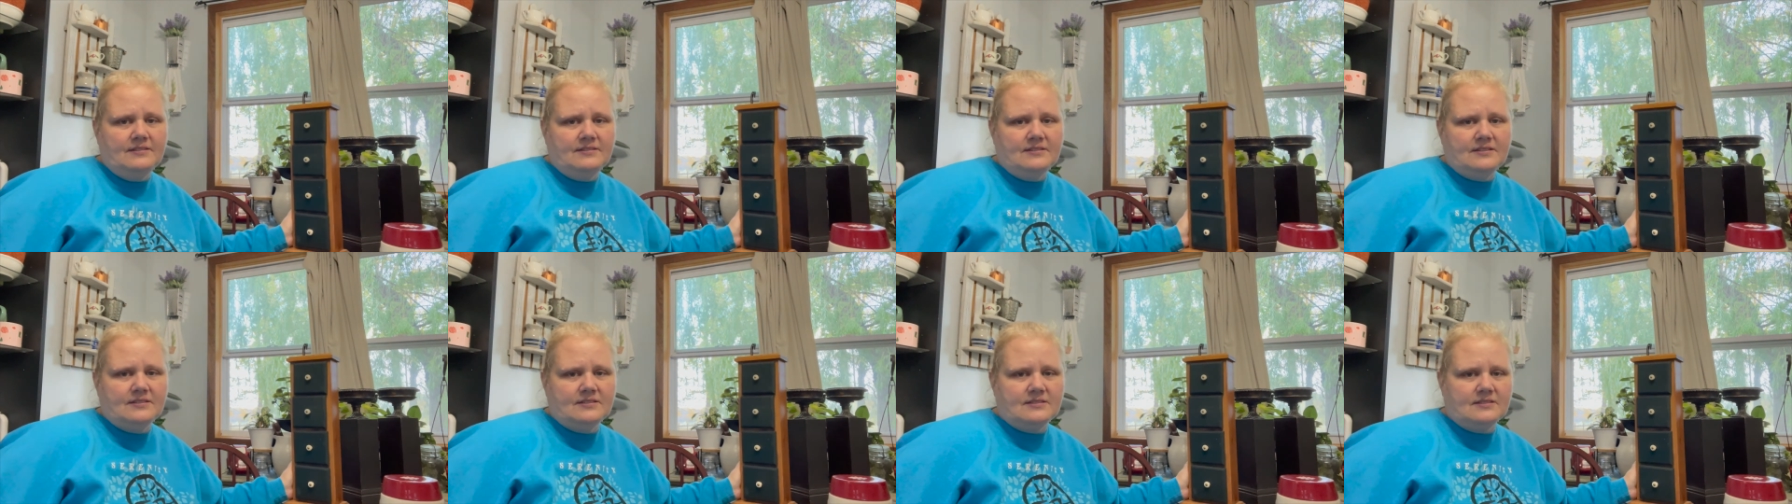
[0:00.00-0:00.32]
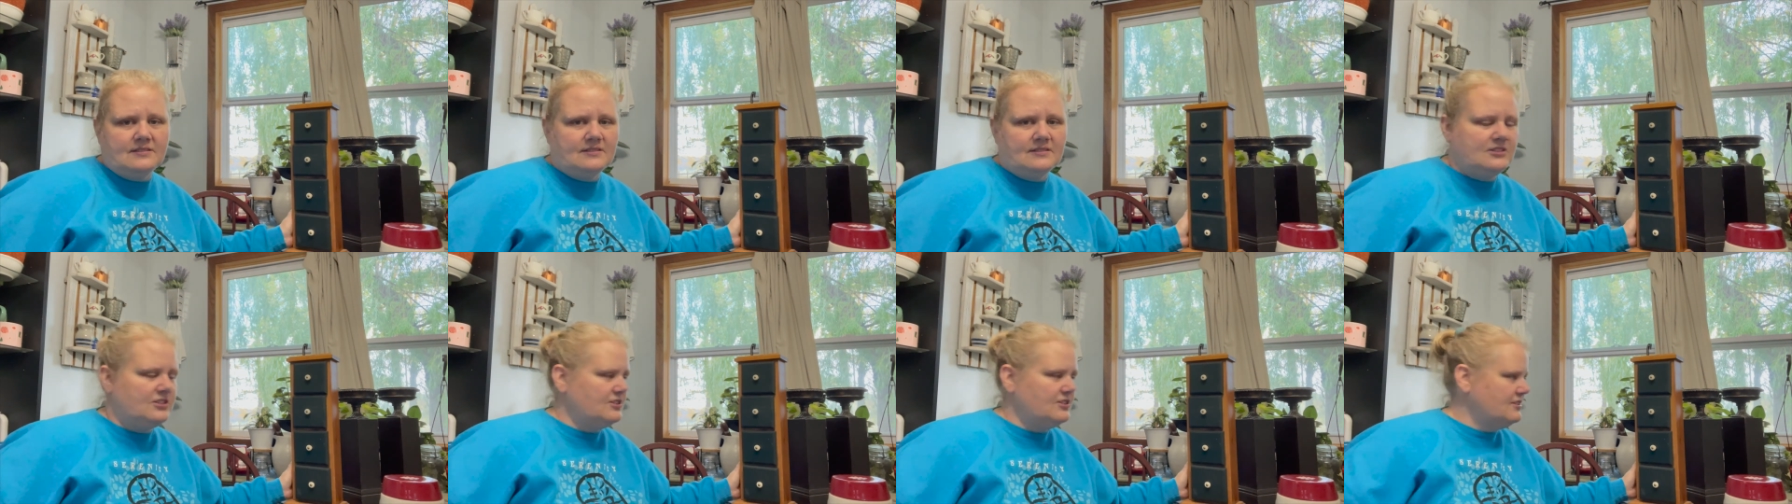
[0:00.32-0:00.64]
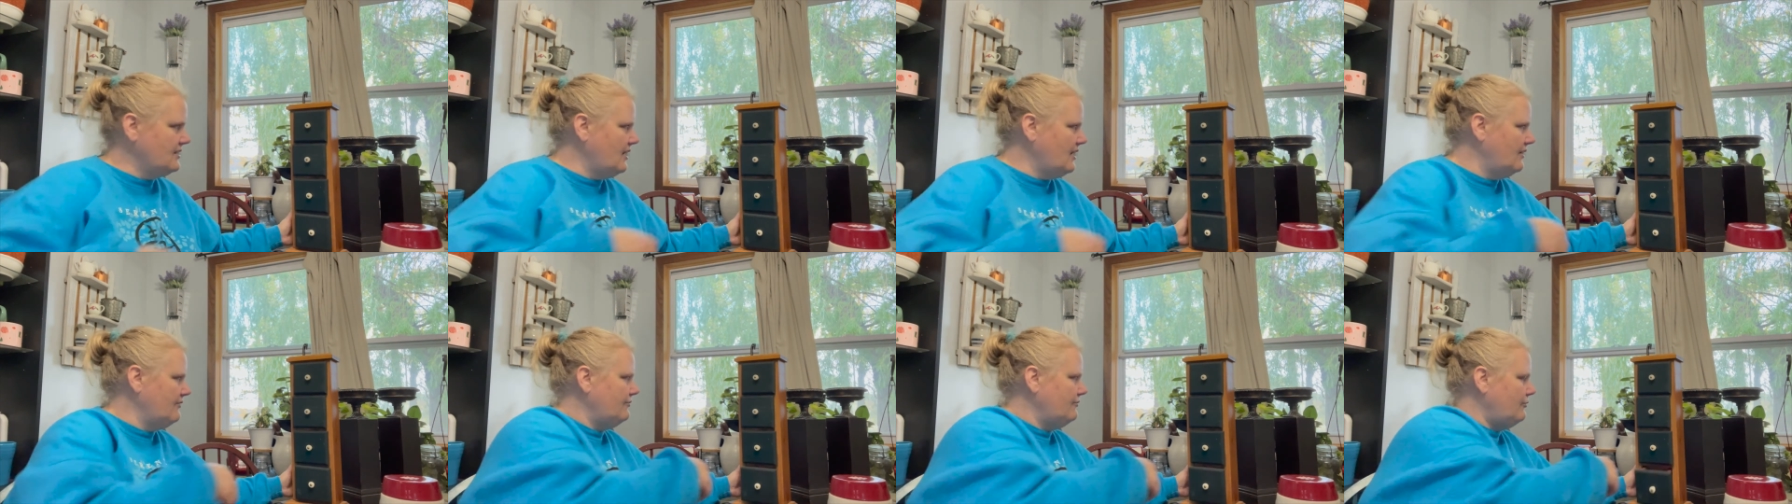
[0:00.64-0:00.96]
This has just
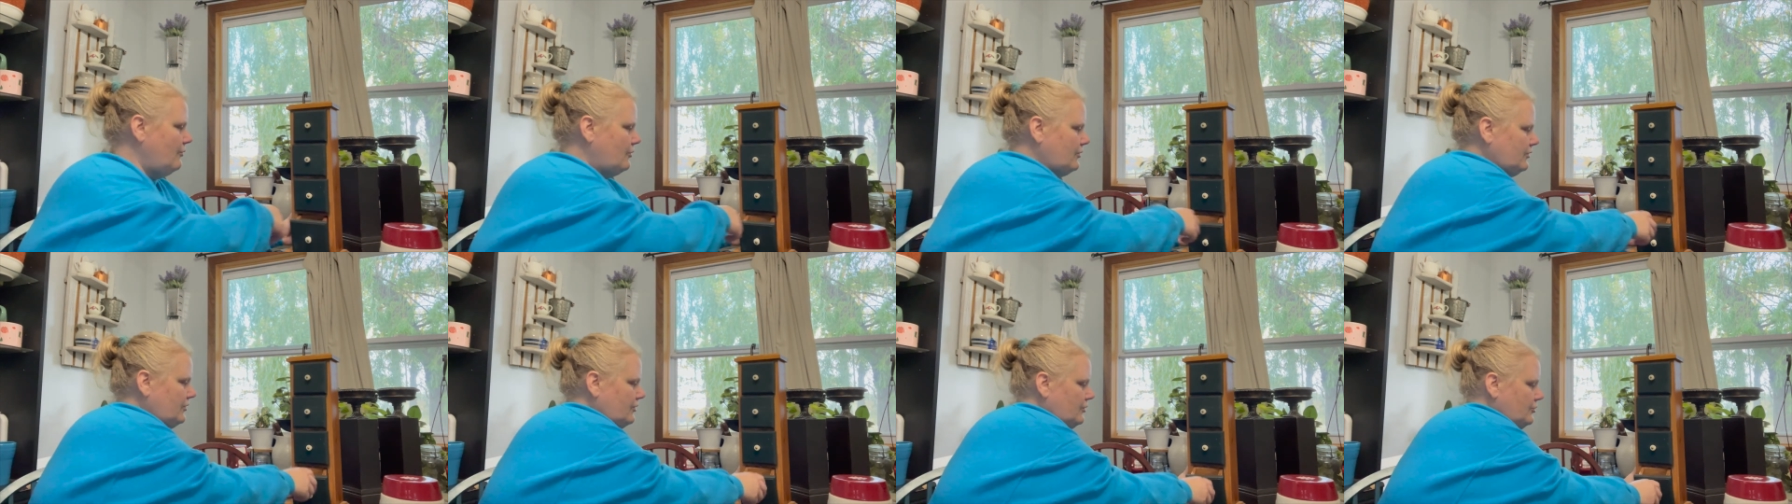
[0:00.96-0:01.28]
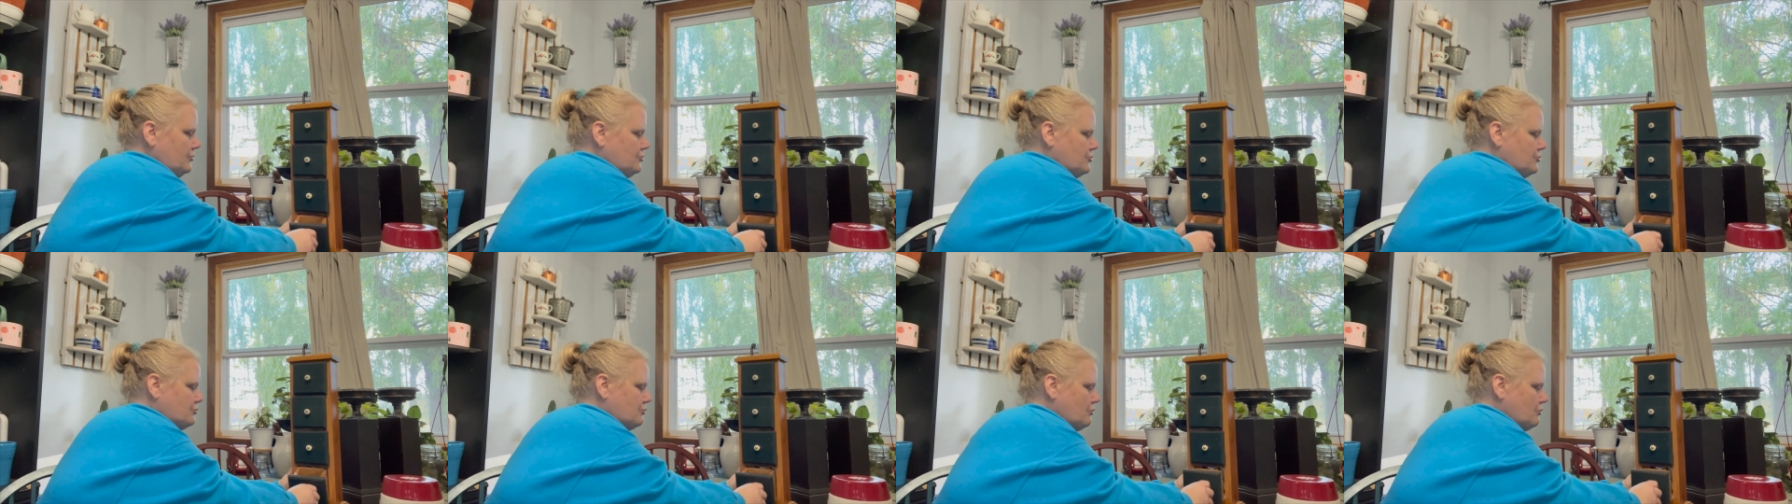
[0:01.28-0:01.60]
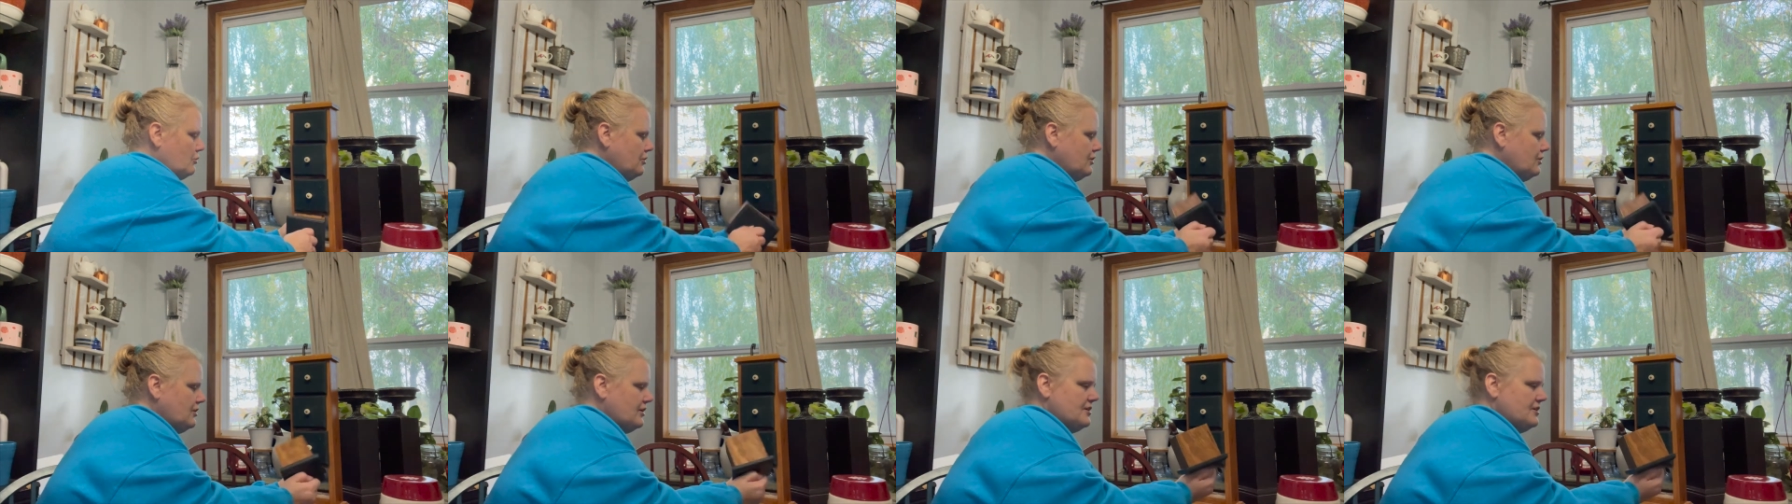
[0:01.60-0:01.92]
got 4 little
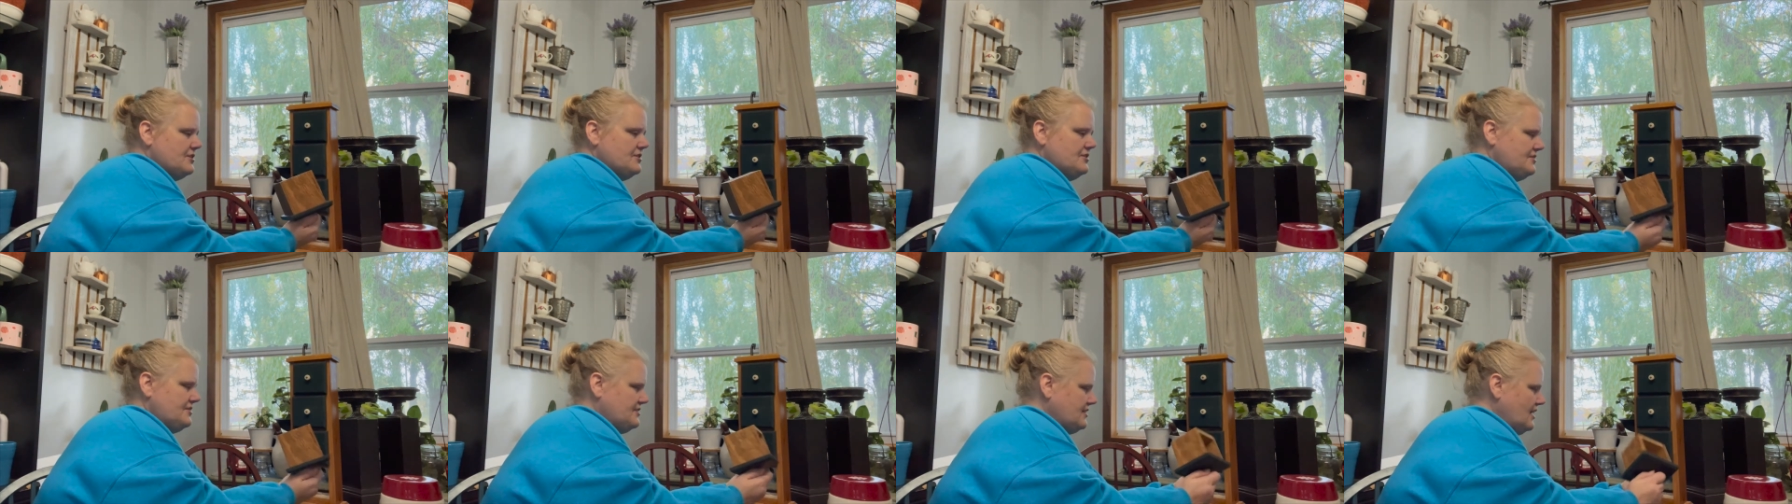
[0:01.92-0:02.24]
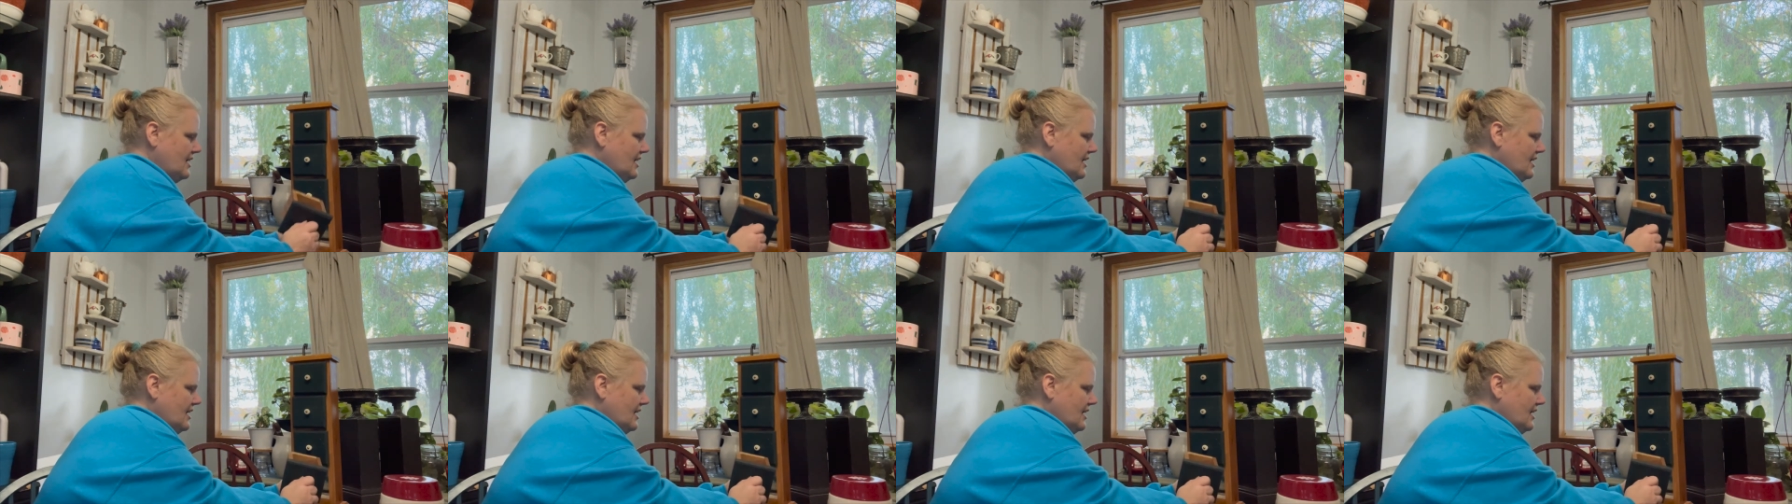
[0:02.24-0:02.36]
drawers.